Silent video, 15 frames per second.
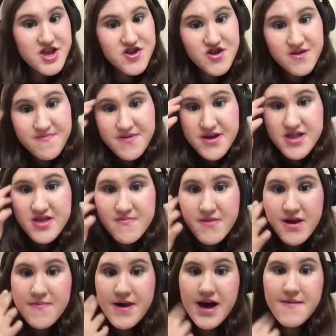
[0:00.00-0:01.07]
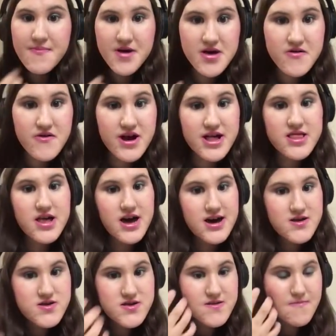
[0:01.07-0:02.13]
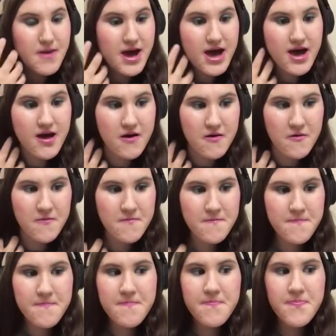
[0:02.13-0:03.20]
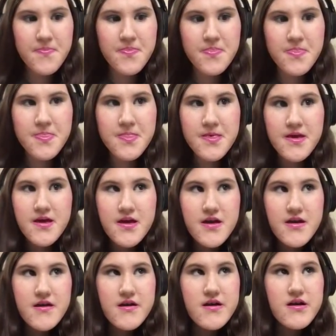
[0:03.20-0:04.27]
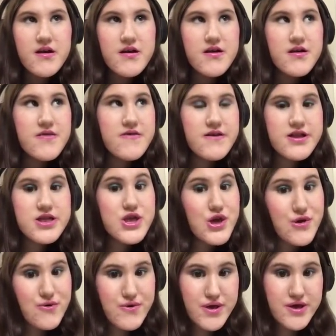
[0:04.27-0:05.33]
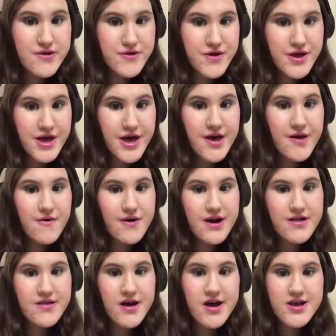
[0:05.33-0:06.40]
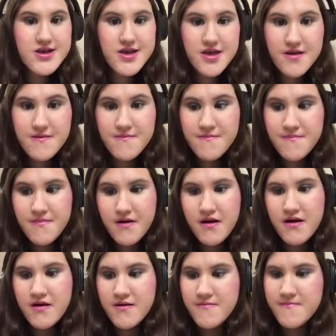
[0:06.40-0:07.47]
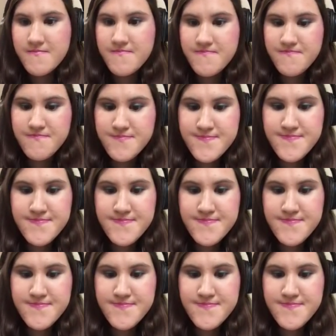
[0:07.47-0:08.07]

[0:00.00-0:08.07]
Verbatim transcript: a tribute to my papa who I lost about, I think two years ago. I lost him. Um,